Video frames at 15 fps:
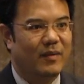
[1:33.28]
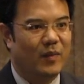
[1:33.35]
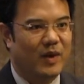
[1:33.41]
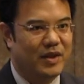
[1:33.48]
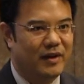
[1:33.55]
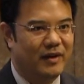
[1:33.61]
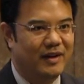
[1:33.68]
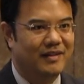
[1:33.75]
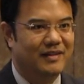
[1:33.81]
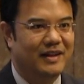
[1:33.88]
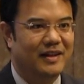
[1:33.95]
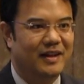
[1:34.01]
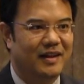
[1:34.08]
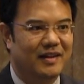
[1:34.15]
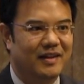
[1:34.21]
whether it's
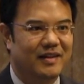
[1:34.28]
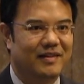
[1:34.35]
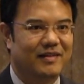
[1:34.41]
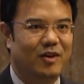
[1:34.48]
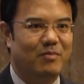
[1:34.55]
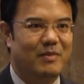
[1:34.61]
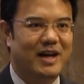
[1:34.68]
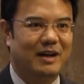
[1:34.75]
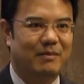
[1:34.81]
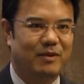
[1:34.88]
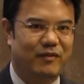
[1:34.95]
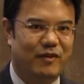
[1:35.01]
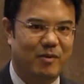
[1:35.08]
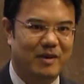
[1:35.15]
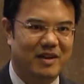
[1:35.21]
in the stock market
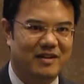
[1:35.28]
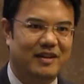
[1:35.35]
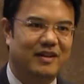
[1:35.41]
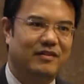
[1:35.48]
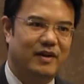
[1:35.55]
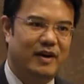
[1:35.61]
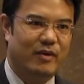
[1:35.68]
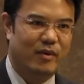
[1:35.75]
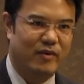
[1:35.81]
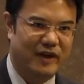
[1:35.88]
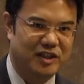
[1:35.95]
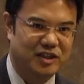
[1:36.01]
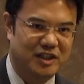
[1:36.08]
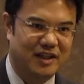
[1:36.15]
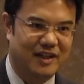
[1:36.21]
performance, and it's very
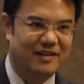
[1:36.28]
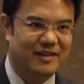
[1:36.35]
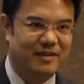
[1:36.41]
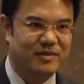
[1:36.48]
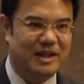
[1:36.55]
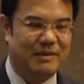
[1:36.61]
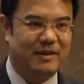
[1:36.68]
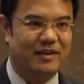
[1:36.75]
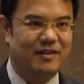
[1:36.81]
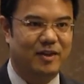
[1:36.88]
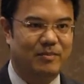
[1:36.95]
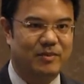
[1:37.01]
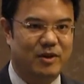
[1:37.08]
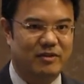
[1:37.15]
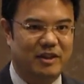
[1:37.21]
refreshing that sometimes I
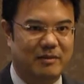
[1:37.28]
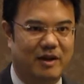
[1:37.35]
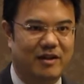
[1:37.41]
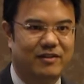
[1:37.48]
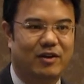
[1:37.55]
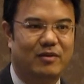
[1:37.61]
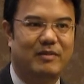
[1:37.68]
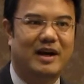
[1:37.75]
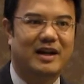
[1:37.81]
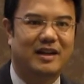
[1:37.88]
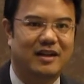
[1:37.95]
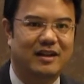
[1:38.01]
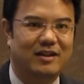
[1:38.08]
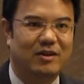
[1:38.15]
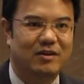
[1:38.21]
stop talking about stock
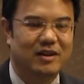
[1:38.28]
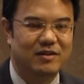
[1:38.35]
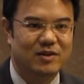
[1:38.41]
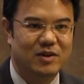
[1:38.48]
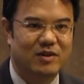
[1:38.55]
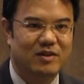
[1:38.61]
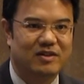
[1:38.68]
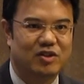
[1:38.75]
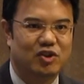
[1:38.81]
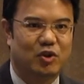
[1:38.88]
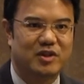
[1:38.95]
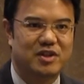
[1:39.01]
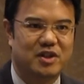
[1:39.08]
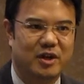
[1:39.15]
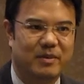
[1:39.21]
market and don't need to talk
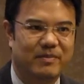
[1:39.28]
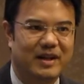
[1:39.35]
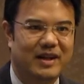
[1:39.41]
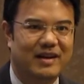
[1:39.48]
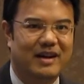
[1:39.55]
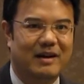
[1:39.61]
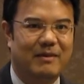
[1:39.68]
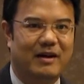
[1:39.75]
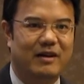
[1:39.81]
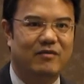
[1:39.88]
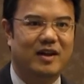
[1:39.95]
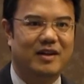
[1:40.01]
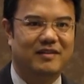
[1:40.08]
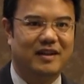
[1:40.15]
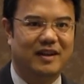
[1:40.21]
short term about
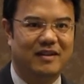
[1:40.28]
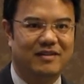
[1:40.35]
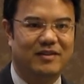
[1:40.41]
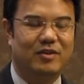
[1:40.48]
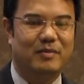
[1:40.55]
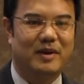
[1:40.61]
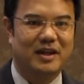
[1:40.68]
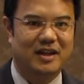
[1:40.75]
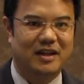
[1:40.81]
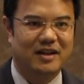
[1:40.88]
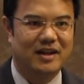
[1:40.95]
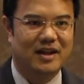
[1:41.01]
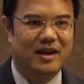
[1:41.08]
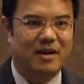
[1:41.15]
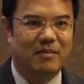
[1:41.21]
investing in stock market,
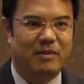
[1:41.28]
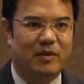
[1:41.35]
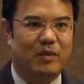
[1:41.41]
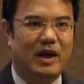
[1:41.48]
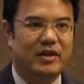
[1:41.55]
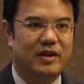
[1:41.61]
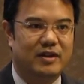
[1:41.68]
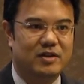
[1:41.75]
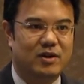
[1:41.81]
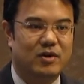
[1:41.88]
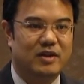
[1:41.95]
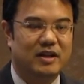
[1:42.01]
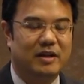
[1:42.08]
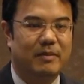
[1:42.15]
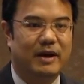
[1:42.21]
but rather
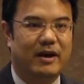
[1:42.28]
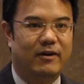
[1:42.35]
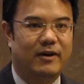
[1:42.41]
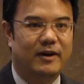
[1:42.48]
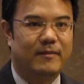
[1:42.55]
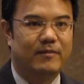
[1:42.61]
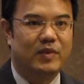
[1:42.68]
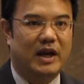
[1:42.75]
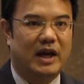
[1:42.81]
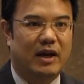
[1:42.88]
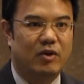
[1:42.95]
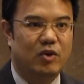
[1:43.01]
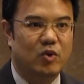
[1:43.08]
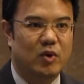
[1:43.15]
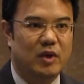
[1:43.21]
talking about
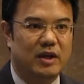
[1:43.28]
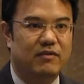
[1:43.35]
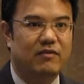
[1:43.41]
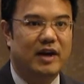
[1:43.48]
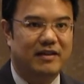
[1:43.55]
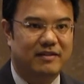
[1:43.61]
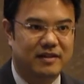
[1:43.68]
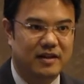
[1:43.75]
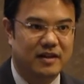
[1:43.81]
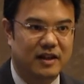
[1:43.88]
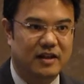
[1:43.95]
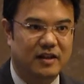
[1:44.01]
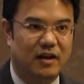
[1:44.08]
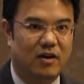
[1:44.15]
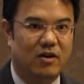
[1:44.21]
how you invest
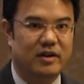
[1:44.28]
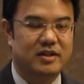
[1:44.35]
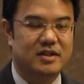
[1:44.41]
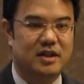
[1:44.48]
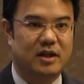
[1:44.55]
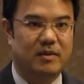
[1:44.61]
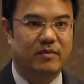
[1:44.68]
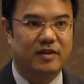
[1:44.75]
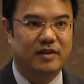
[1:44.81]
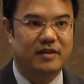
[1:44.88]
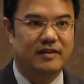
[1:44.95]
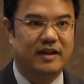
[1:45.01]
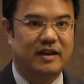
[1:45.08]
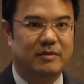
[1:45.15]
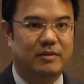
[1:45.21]
in the longer term
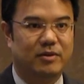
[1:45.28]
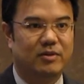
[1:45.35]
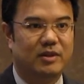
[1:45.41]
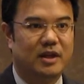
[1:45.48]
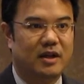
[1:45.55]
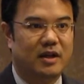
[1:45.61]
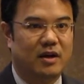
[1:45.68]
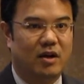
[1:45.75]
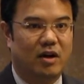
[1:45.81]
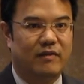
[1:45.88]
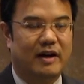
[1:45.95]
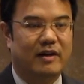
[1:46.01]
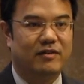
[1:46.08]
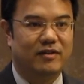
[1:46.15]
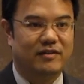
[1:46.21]
sustainable
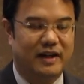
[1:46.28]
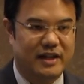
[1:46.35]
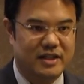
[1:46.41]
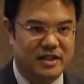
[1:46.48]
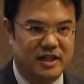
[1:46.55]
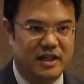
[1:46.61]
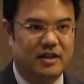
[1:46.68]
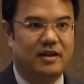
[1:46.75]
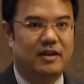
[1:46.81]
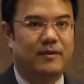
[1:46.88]
of our society.